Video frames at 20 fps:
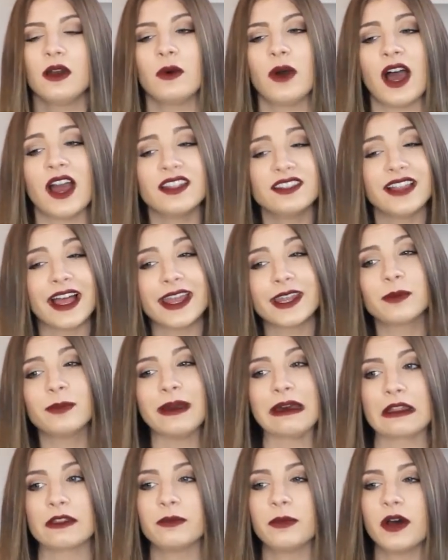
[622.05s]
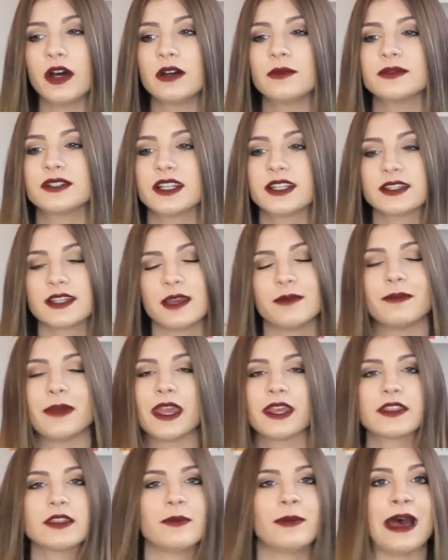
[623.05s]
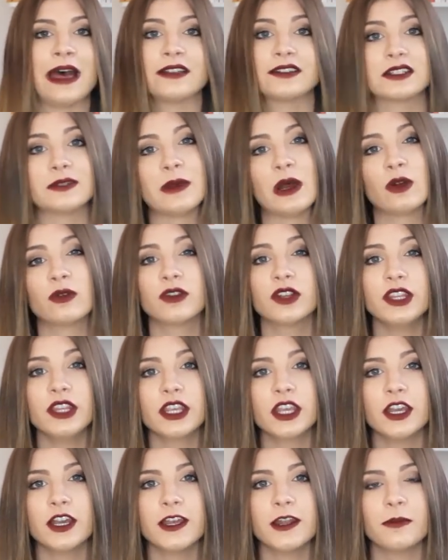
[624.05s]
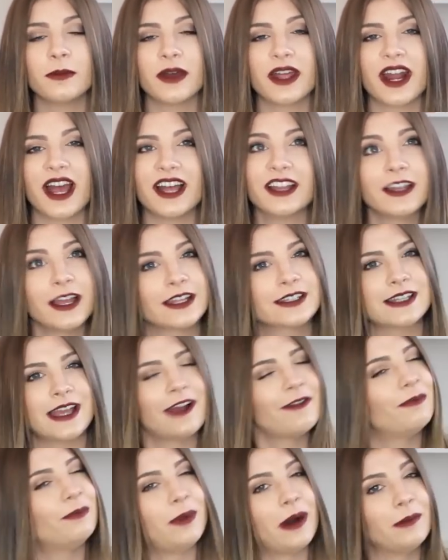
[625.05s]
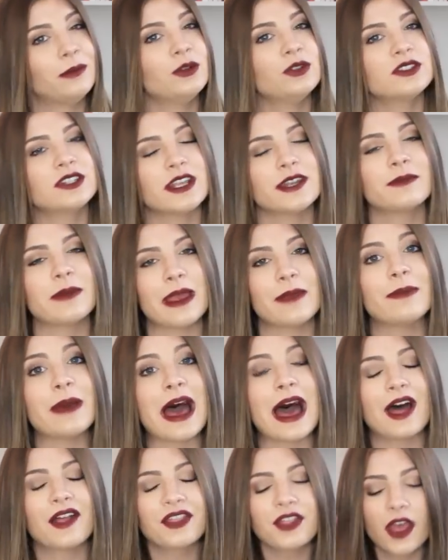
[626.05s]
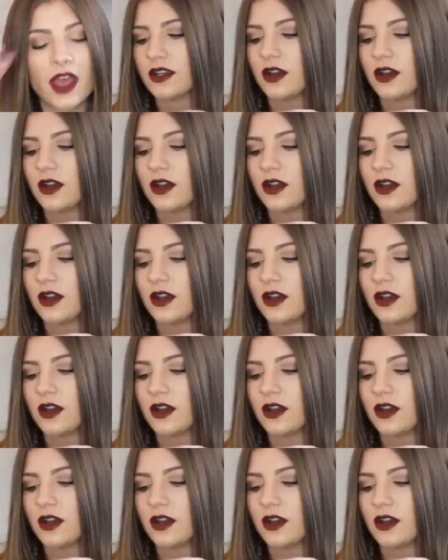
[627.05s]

I like bath bombs. Like, they make the bath smell really good, but I like to have bubbles in my bath.